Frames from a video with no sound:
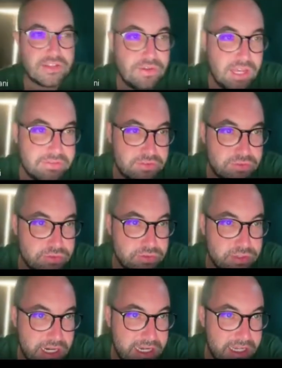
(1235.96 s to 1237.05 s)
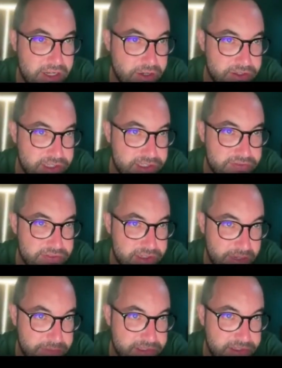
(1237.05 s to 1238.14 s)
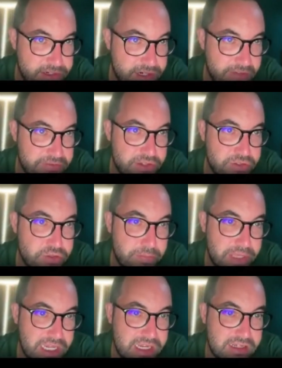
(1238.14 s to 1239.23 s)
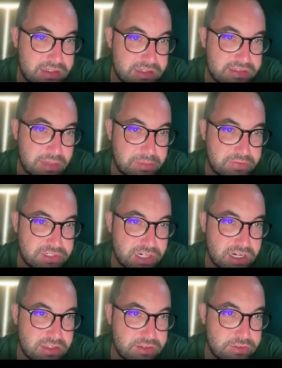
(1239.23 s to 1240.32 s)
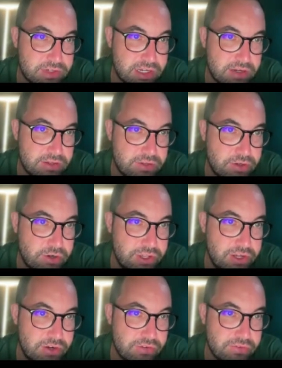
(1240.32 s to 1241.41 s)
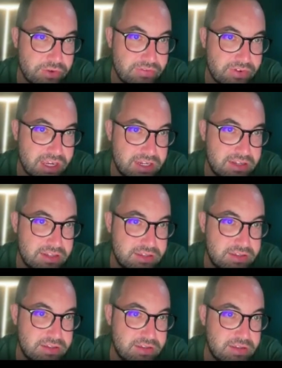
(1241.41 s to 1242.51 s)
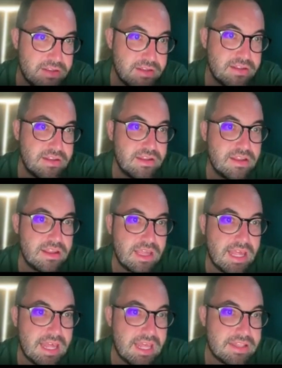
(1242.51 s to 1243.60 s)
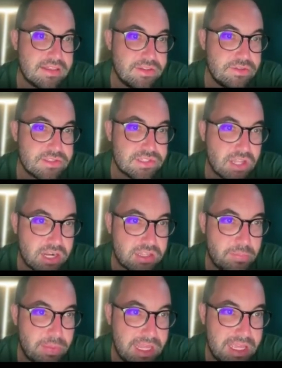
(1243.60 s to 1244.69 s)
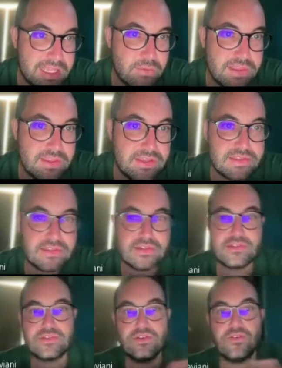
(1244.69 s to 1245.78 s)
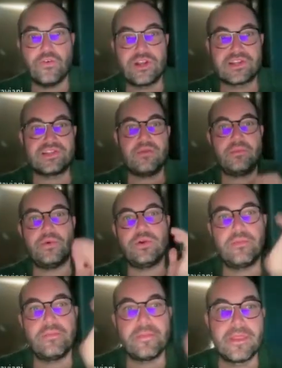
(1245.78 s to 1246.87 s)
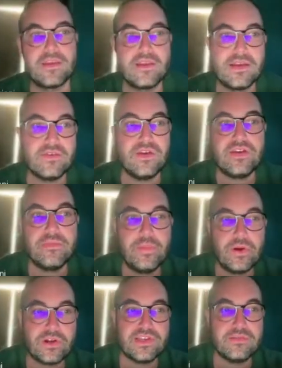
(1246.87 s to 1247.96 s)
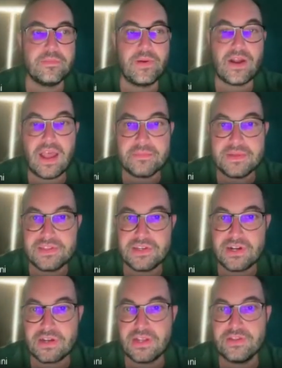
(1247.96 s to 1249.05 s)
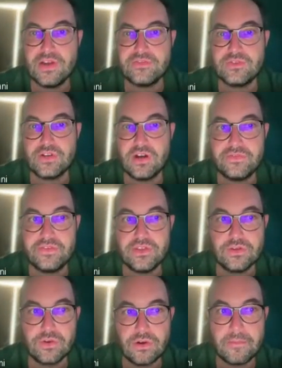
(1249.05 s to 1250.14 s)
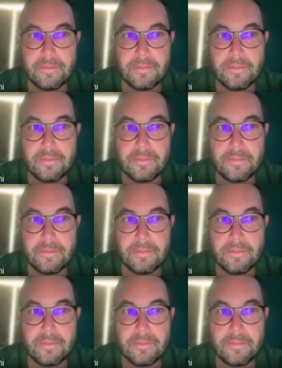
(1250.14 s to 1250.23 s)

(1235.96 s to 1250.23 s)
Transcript: you have to click on these tabs here. After you pick the type of chart, you go here on Refine, and you start playing with this. So for example, a very important parameter that you have to configure